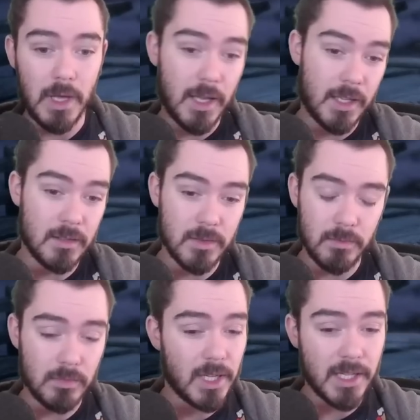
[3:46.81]
And
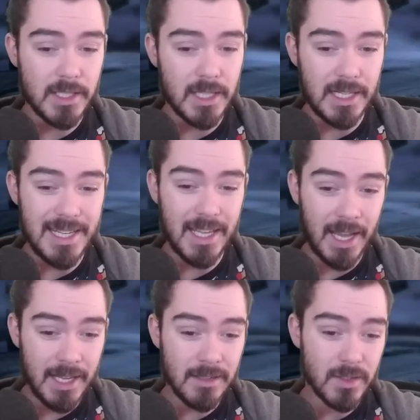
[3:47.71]
like I said, he
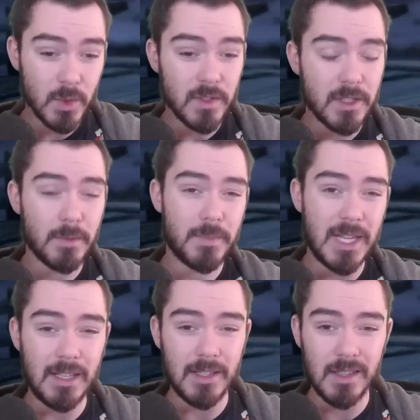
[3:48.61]
can sort of
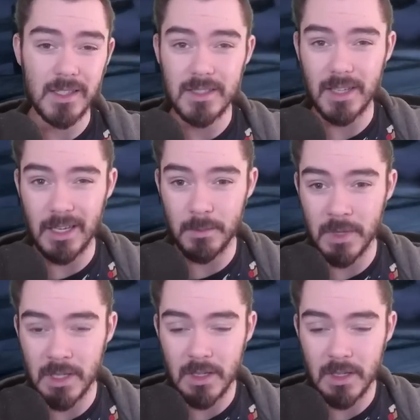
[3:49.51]
compete in the same